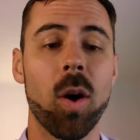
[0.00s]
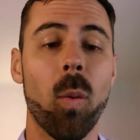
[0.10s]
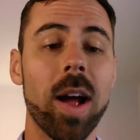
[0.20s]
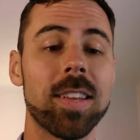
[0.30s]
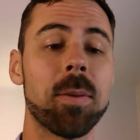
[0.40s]

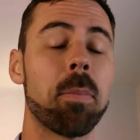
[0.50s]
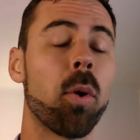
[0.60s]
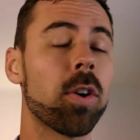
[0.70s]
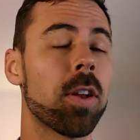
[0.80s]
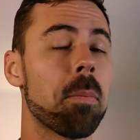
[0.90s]
why it's
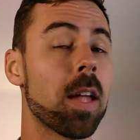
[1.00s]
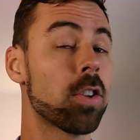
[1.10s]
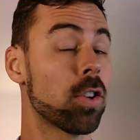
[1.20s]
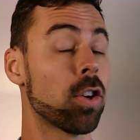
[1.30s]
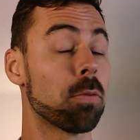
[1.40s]
important to
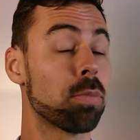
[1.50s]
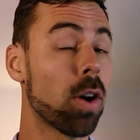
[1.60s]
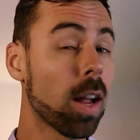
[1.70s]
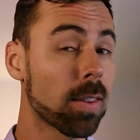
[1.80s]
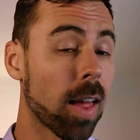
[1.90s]
mention your
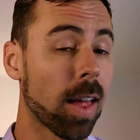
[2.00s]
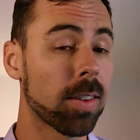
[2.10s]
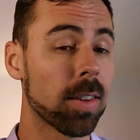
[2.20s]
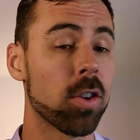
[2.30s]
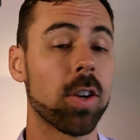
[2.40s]

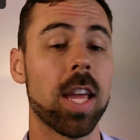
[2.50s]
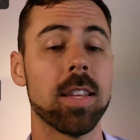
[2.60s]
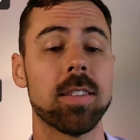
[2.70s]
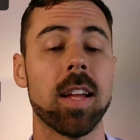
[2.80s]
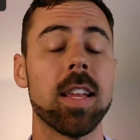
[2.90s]
process in your
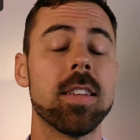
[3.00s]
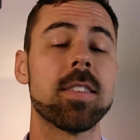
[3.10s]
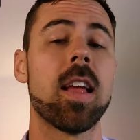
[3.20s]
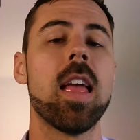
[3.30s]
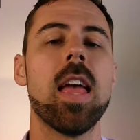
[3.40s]
case
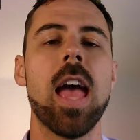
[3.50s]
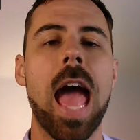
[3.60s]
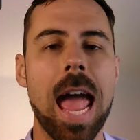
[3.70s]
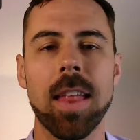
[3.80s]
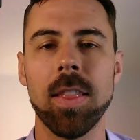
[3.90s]
studies,
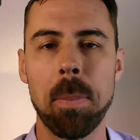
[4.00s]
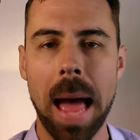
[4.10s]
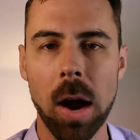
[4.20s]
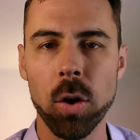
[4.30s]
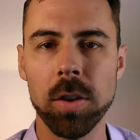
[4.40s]
and the
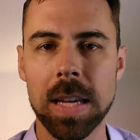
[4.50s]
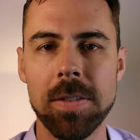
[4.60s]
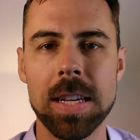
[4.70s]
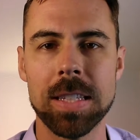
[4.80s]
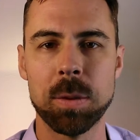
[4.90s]
power of
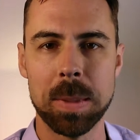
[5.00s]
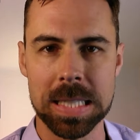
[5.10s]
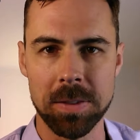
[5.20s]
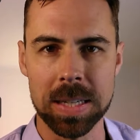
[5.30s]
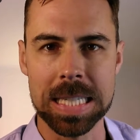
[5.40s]
giving
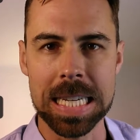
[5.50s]
specific